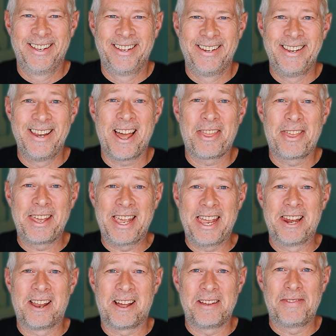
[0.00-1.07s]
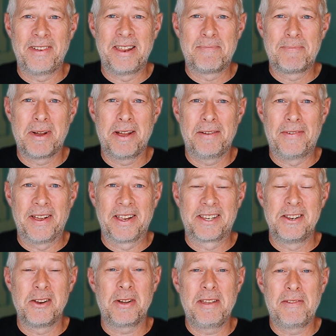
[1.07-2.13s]
Nothing in life is perfect,
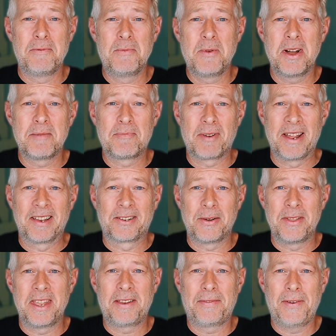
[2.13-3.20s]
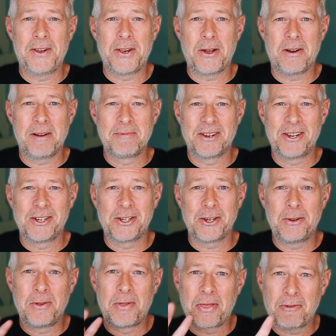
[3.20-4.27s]
not even WordPress. So in this video, I'm going to show
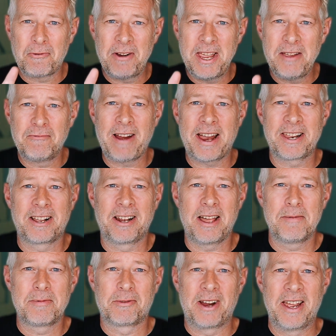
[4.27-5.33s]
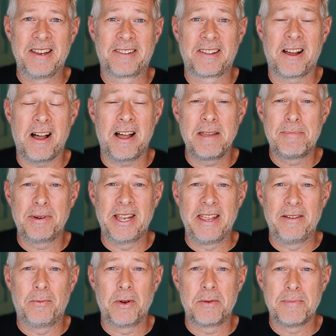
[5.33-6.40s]
you three radical upgrades that I
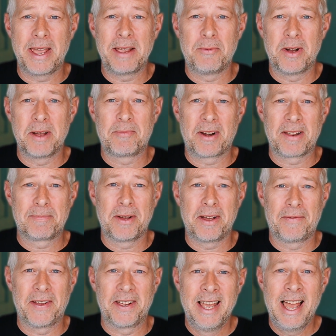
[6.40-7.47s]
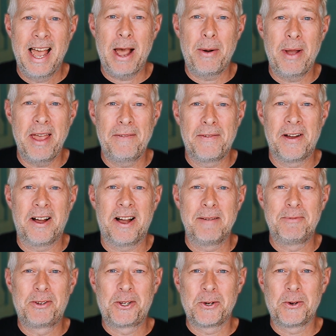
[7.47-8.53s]
believe would make WordPress perfect. However, I'm
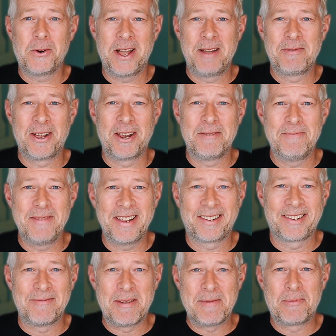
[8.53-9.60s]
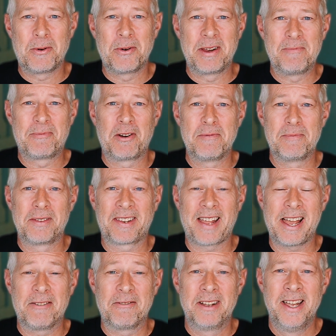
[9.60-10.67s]
sure I'm going to miss some important improvements
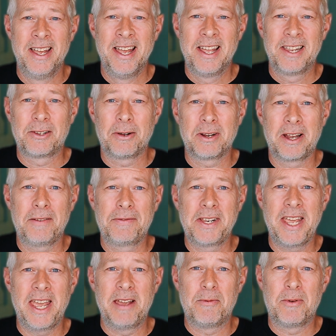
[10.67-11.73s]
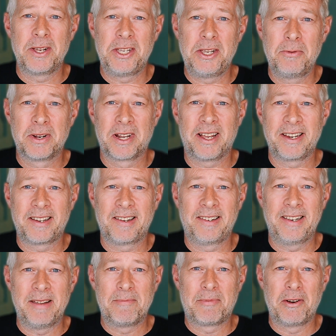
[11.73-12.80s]
out. So I'd love to hear what you would like to
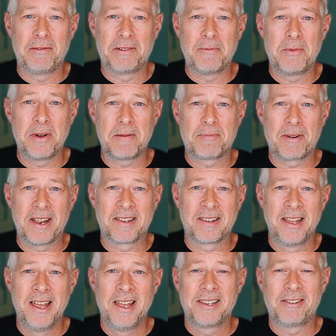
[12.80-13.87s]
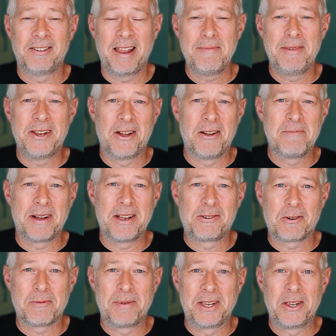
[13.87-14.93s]
see improved in WordPress. So let me know by
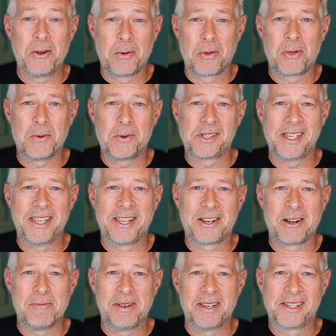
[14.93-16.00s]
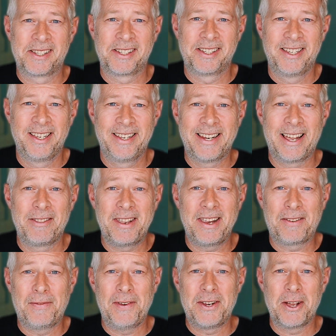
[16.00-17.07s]
dropping your thoughts in the comments. Now this
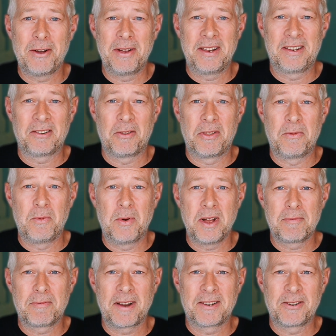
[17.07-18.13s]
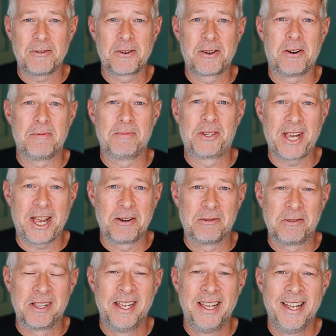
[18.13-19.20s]
video is on the WordPress.com
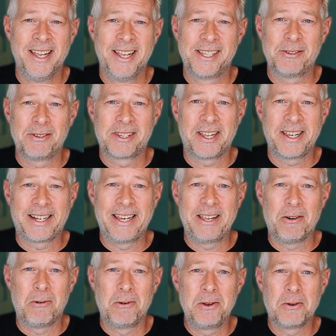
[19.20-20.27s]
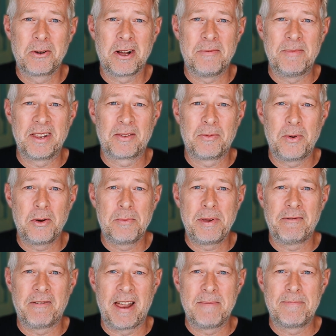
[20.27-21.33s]
channel. So it's likely all your comments will be
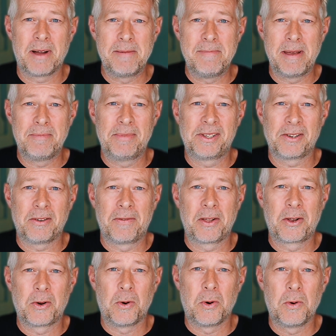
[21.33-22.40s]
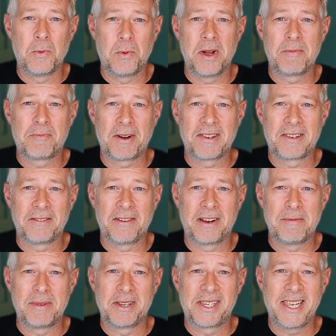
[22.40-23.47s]
read by members of the core WordPress
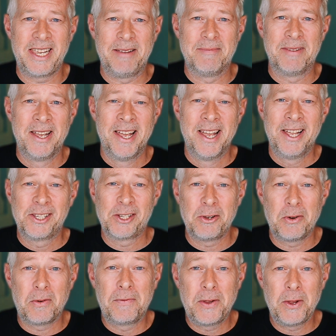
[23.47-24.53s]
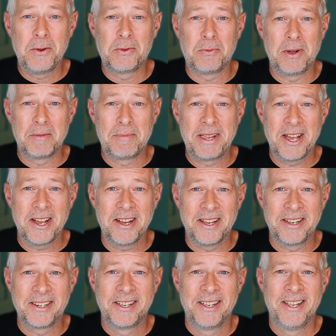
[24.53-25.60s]
development team. So your views will be
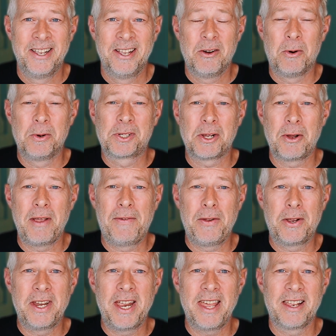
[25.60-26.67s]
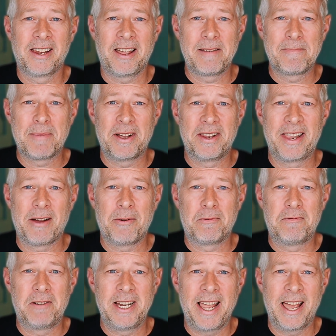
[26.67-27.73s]
heard. Also, if you can hit the like button, that will
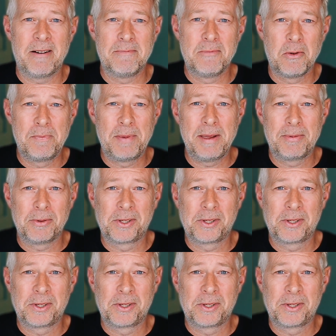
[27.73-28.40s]
really help more people